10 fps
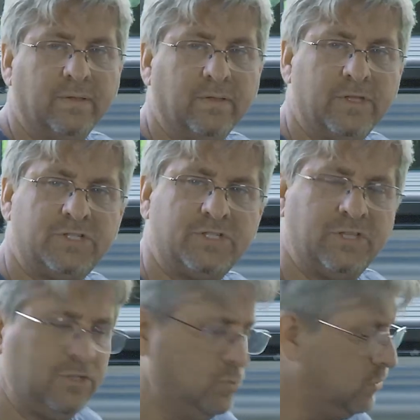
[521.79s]
This is
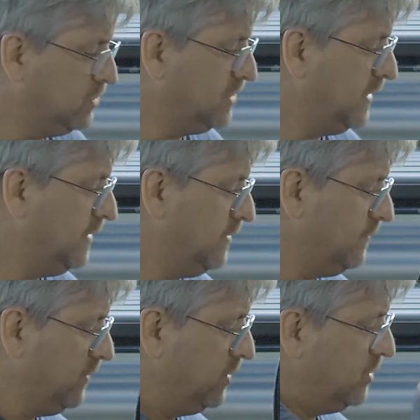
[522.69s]
the dual cylinder
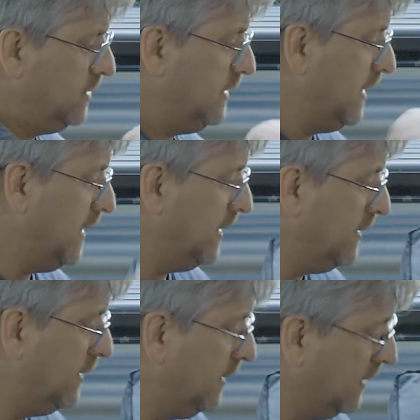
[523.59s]
version,
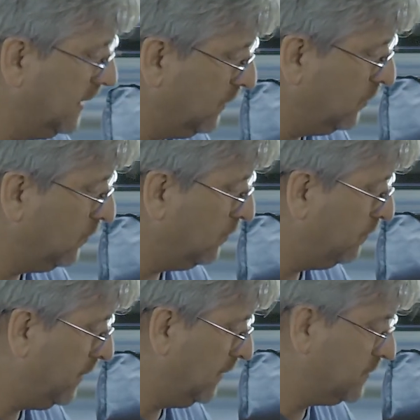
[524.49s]
and it
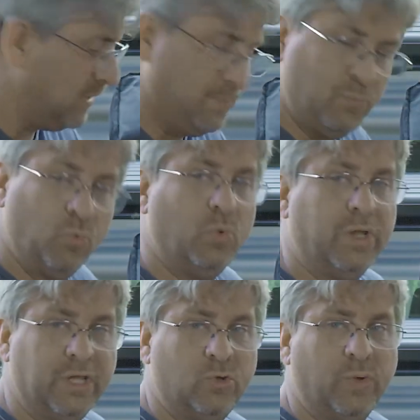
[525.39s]
pumps up
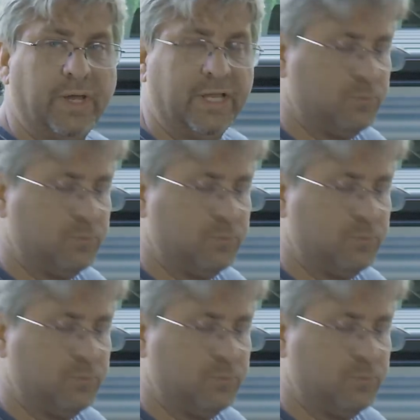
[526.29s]
really quick.